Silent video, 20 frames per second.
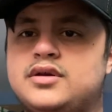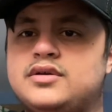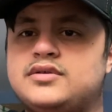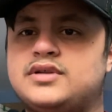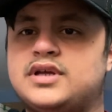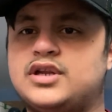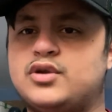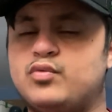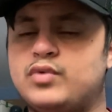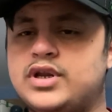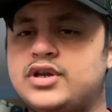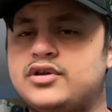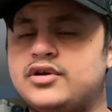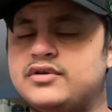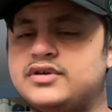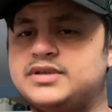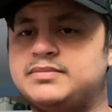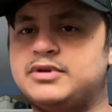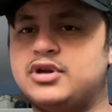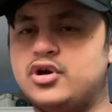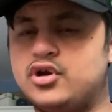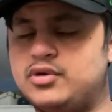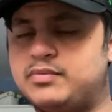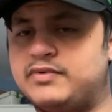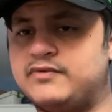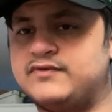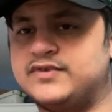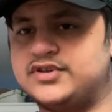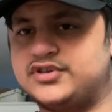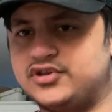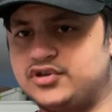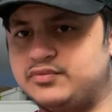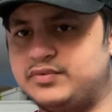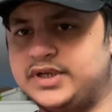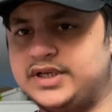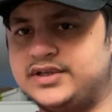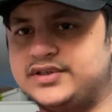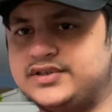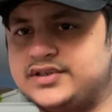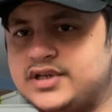that a window has been open for two
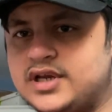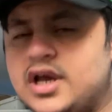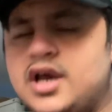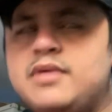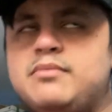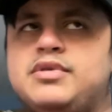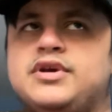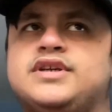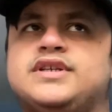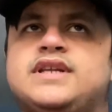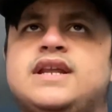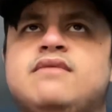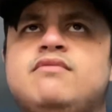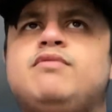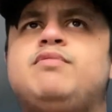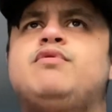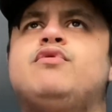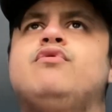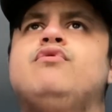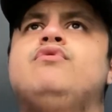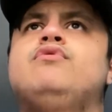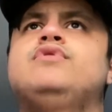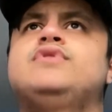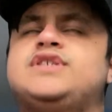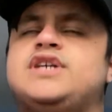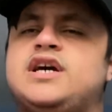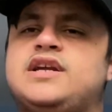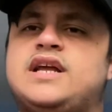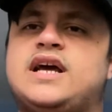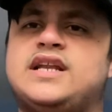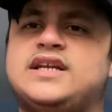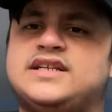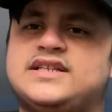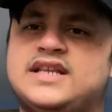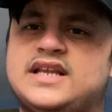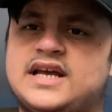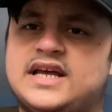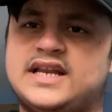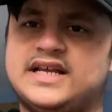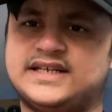weeks because Liverpool signed Alex
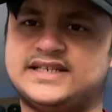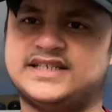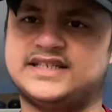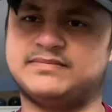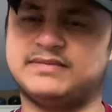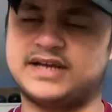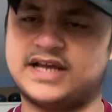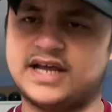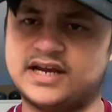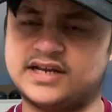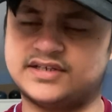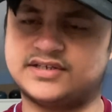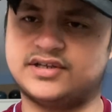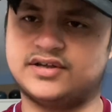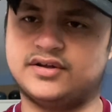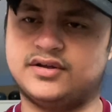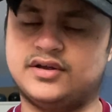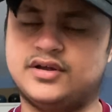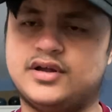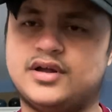Alexis Mac Allister